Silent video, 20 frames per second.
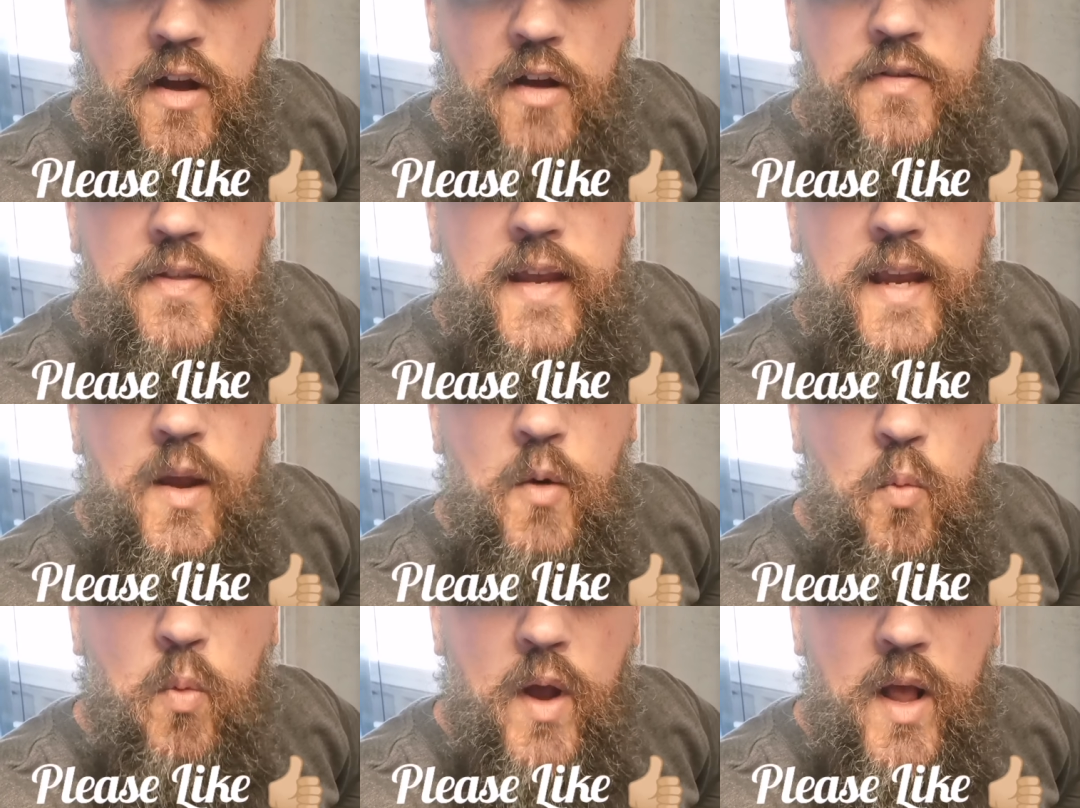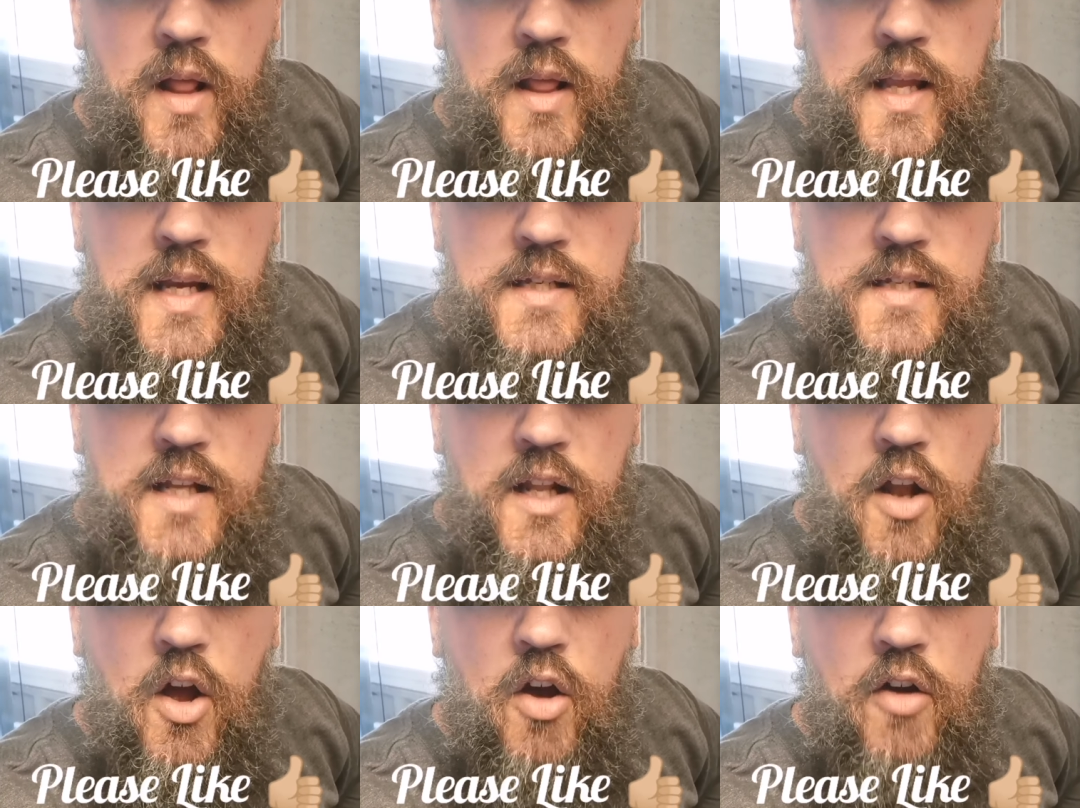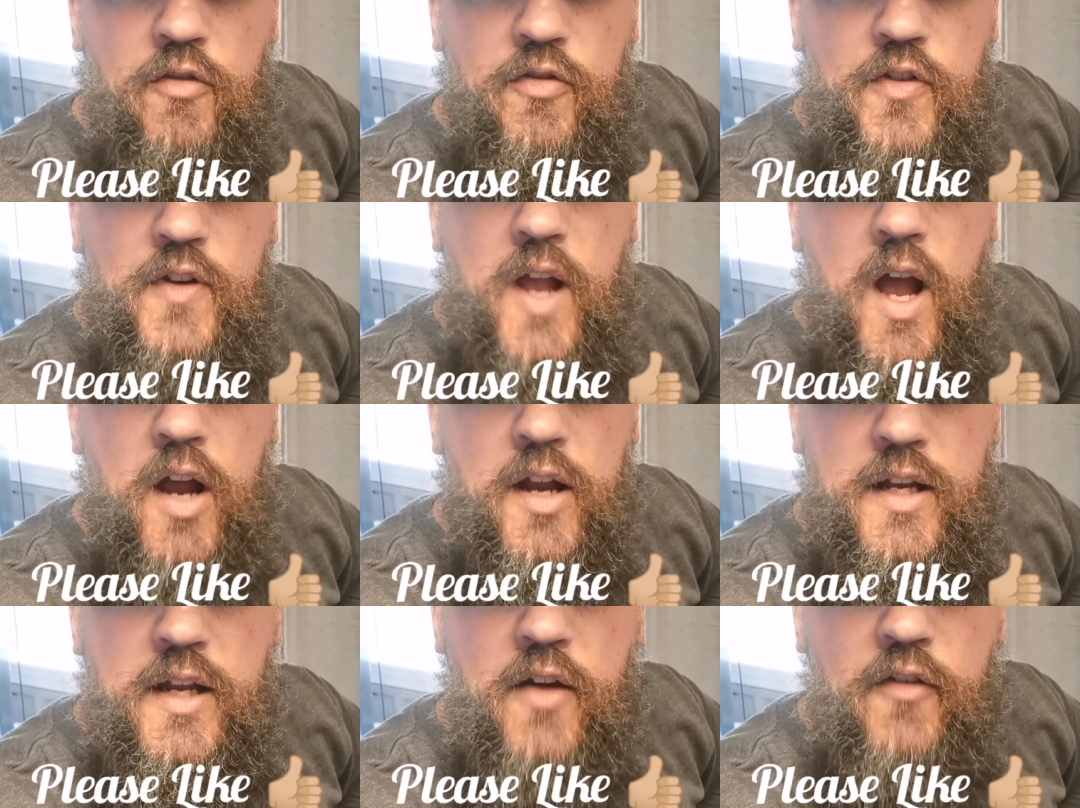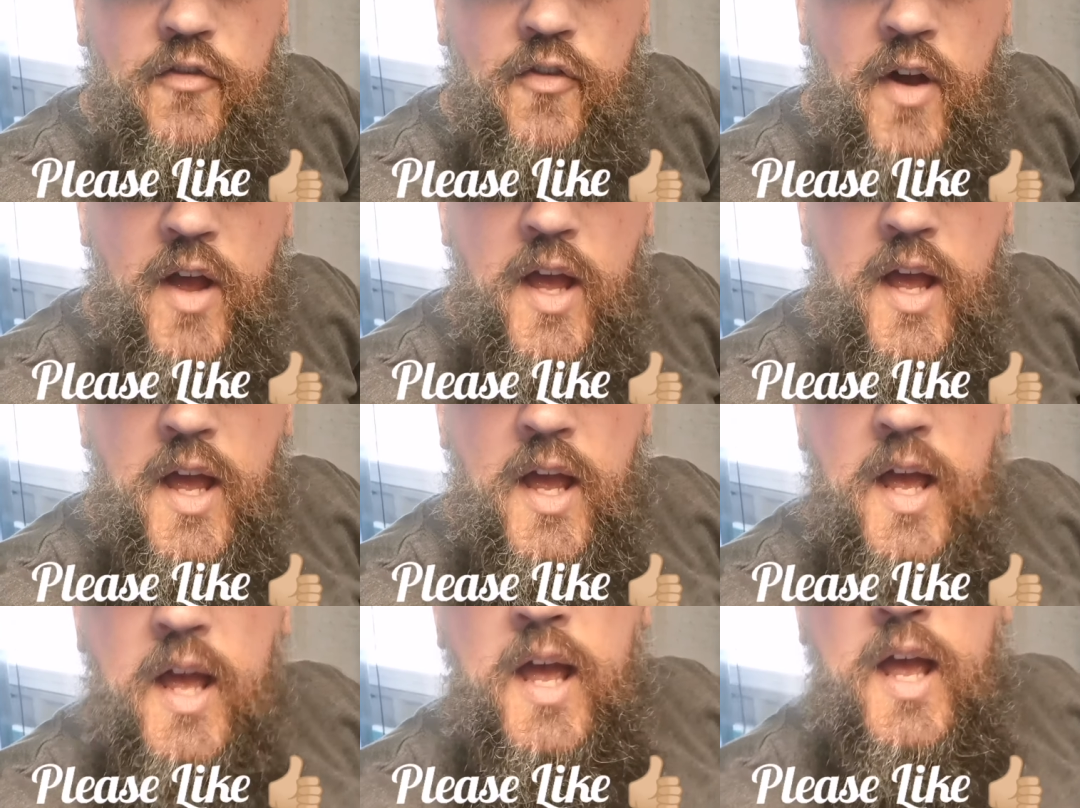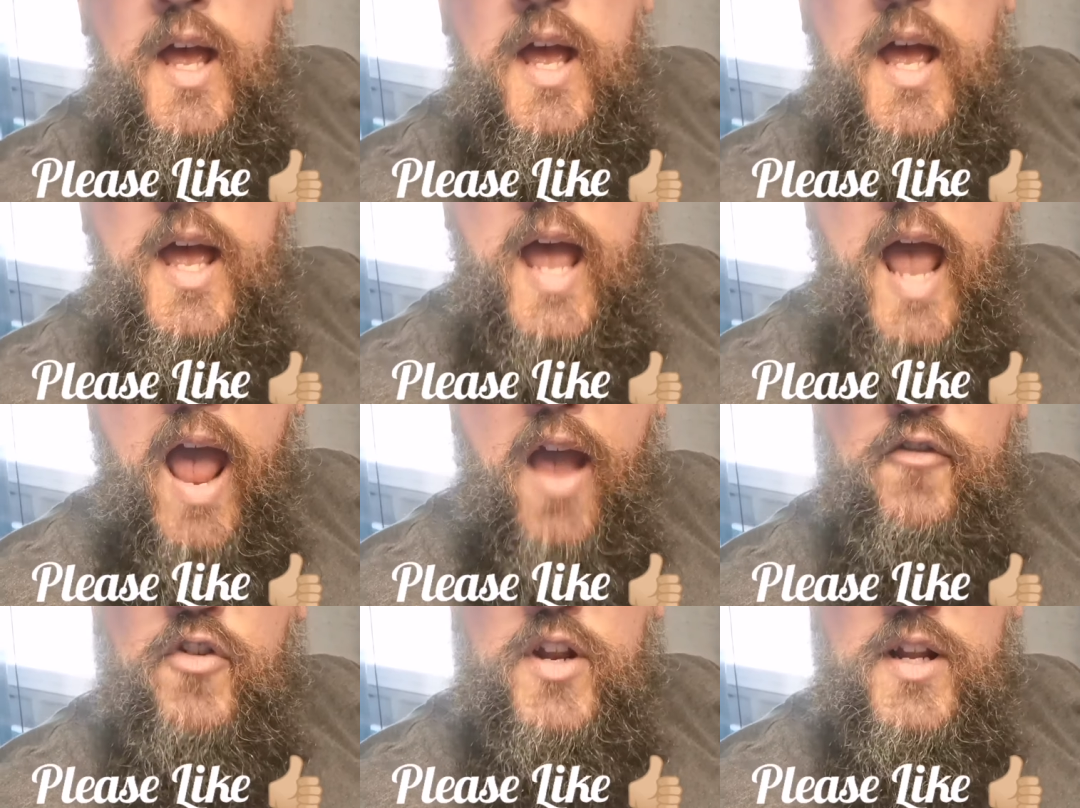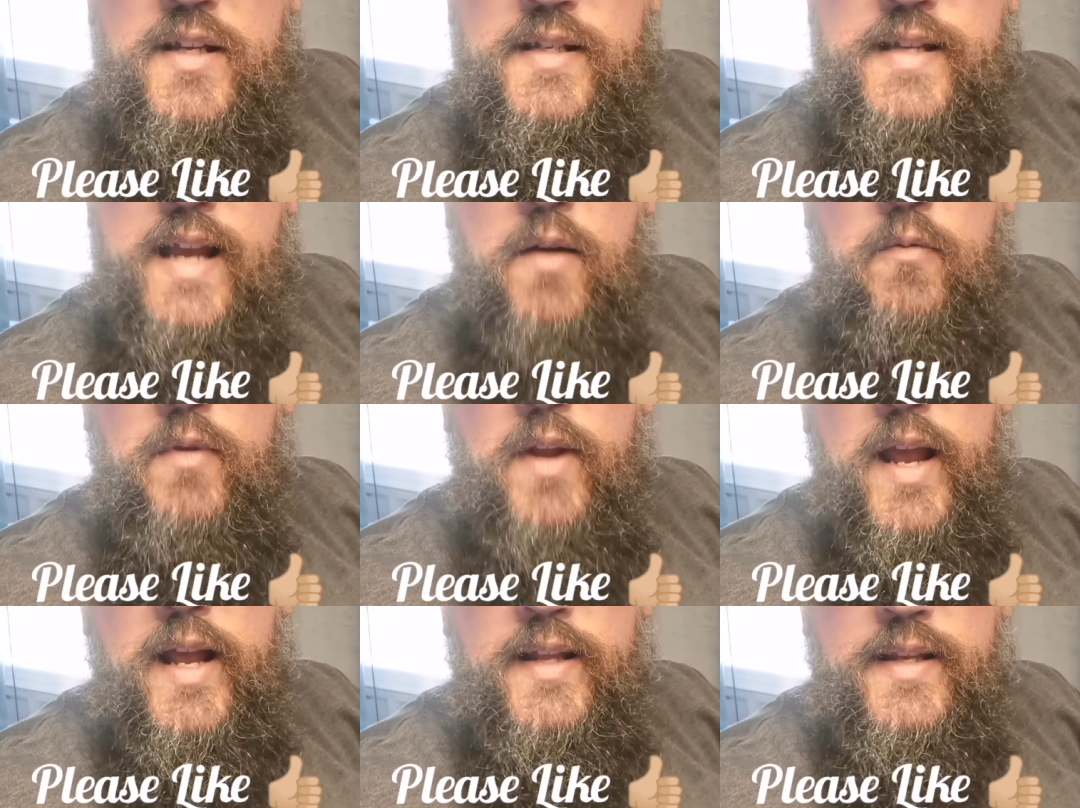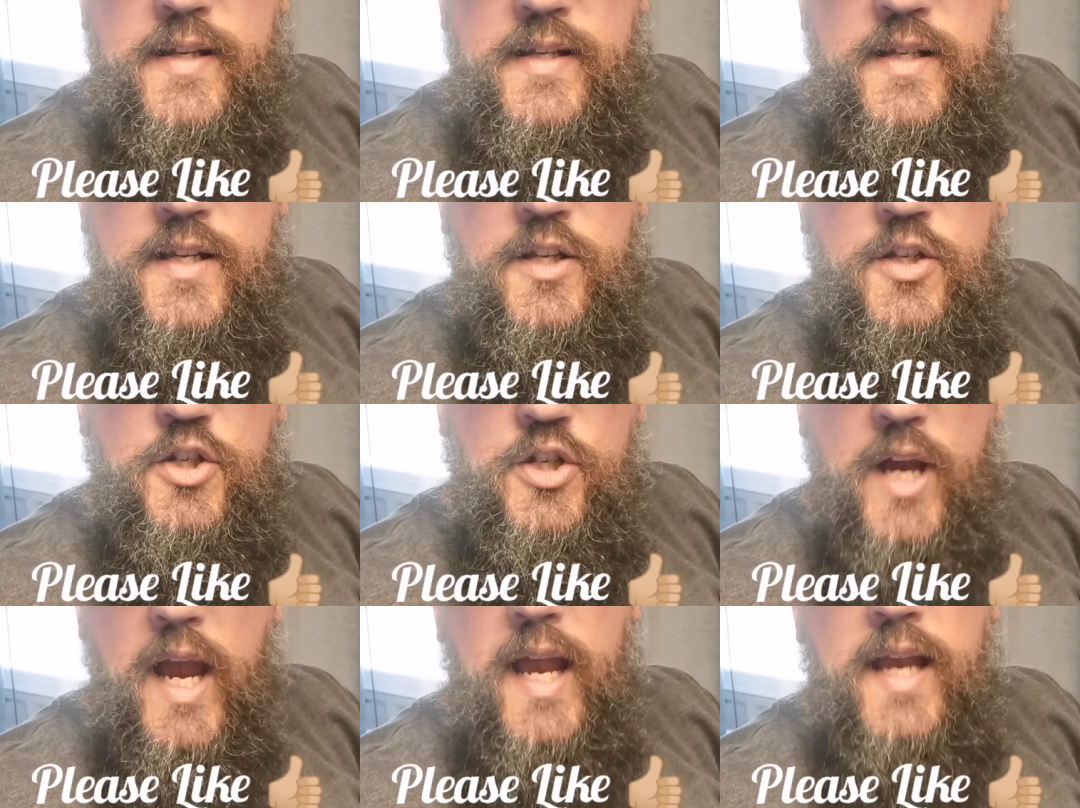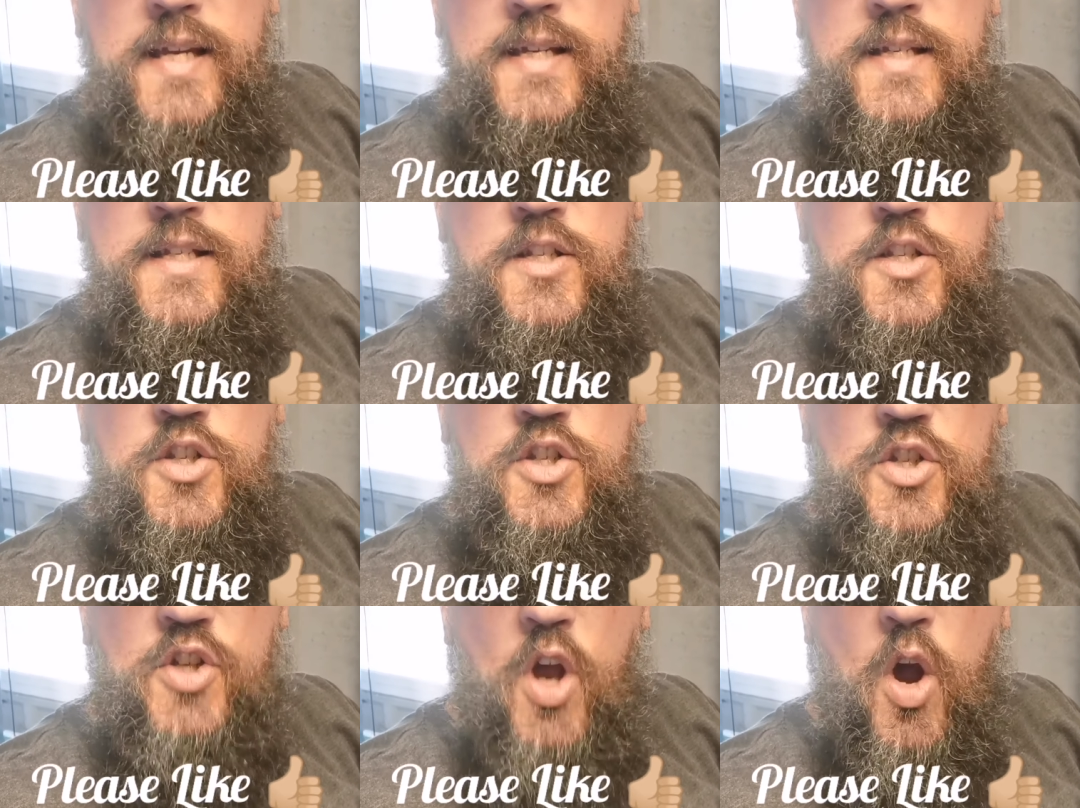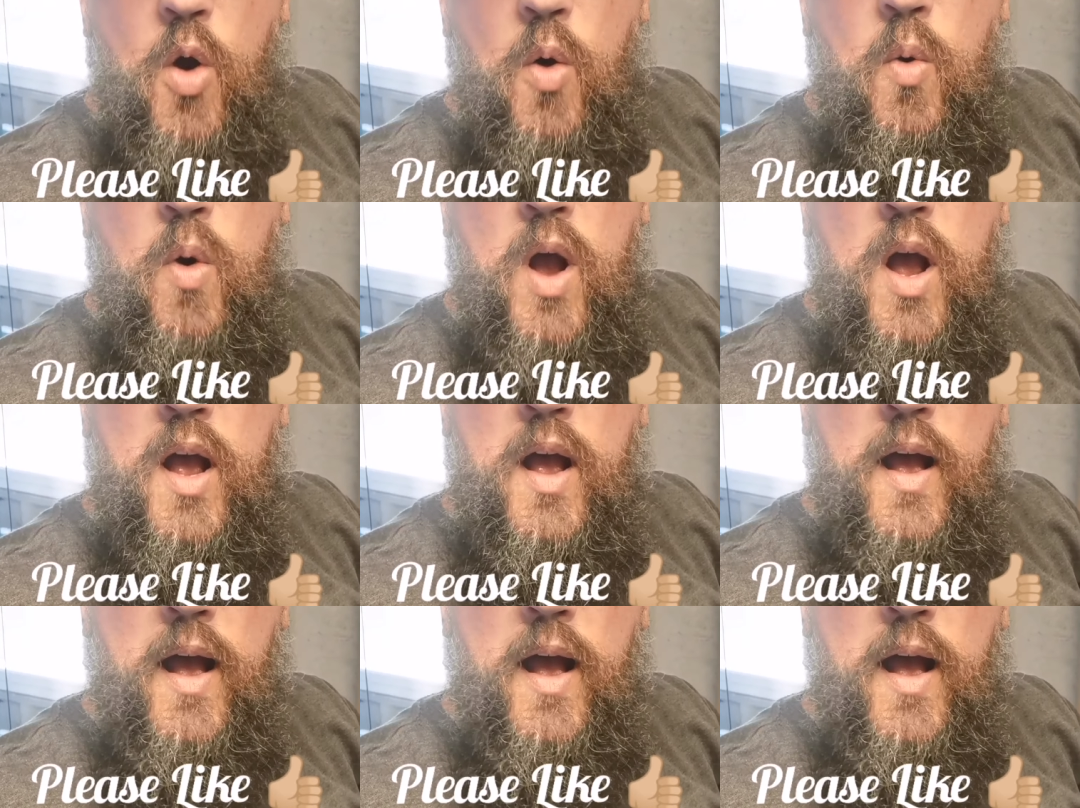I think it will. There's a lot of kind of evidence out there to suggest so.